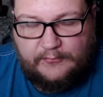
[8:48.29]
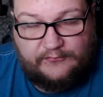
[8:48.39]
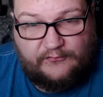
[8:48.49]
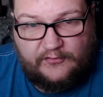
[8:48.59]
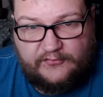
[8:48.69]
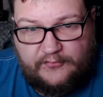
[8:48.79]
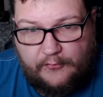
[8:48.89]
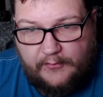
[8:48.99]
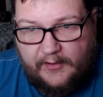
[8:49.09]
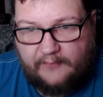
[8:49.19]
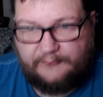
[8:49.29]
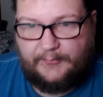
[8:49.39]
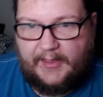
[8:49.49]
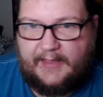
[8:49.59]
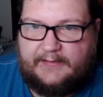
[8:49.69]
was first shown
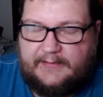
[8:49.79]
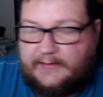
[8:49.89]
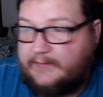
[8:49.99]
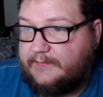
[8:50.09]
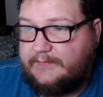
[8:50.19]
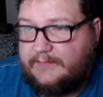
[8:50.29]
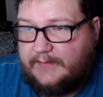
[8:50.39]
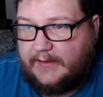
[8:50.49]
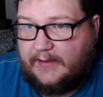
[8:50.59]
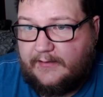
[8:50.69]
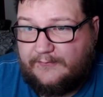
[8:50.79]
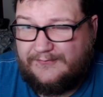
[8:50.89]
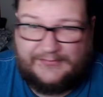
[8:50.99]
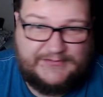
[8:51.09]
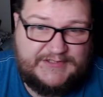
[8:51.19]
off back in uh,
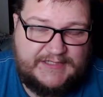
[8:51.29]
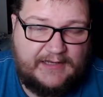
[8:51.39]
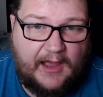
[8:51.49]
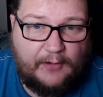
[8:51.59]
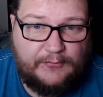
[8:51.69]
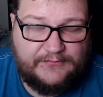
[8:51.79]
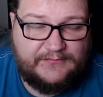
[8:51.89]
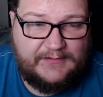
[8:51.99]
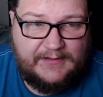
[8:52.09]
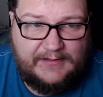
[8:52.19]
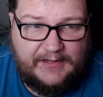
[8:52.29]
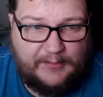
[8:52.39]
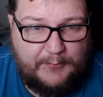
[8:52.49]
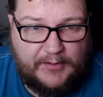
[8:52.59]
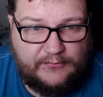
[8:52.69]
shit. I was
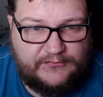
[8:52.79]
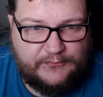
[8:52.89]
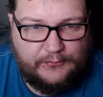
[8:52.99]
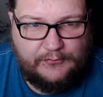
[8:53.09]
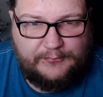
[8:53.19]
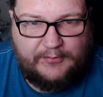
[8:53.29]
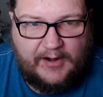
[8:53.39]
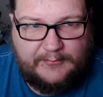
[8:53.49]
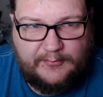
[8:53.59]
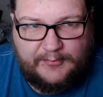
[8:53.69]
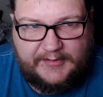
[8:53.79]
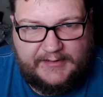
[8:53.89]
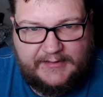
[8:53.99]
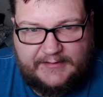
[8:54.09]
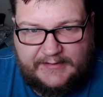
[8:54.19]
in middle school,
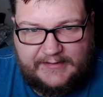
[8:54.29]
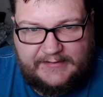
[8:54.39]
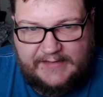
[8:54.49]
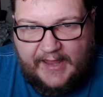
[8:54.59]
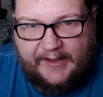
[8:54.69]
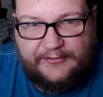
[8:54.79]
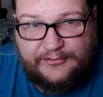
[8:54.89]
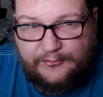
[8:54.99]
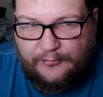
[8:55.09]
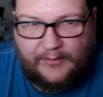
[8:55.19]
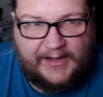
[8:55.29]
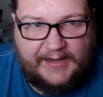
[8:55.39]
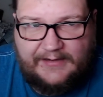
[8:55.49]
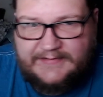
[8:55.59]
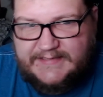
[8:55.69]
probably in the eighth
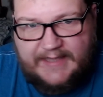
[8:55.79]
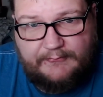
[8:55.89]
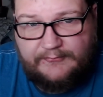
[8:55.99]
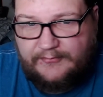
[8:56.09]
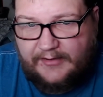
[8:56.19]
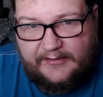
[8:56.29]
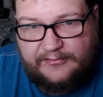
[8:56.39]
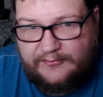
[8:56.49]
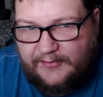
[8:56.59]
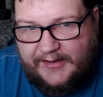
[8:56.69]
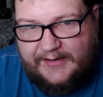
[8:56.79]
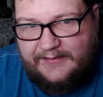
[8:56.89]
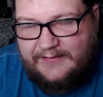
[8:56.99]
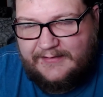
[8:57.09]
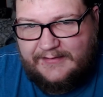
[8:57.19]
grade, seventh or eighth
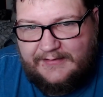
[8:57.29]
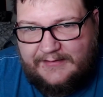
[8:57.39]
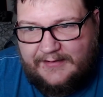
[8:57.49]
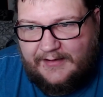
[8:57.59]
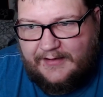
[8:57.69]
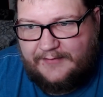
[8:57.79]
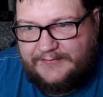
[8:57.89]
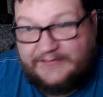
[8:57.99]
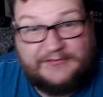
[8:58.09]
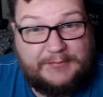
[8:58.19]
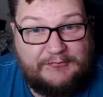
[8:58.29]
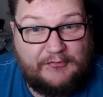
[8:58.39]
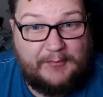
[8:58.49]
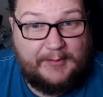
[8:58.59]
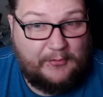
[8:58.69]
grade. Uh, this is
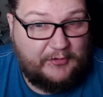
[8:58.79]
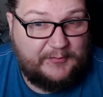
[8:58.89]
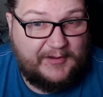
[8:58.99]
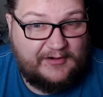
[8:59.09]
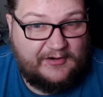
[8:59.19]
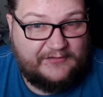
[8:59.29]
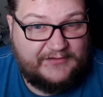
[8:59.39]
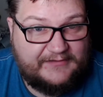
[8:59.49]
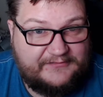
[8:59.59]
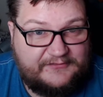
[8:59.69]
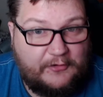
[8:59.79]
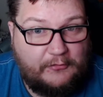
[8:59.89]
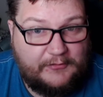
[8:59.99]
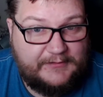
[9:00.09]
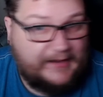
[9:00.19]
before my Pokemon cards got
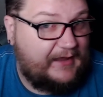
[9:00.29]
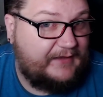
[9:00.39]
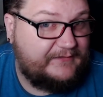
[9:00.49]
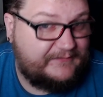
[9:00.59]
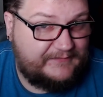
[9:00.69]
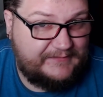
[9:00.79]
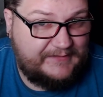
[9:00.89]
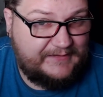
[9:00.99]
stolen, guys.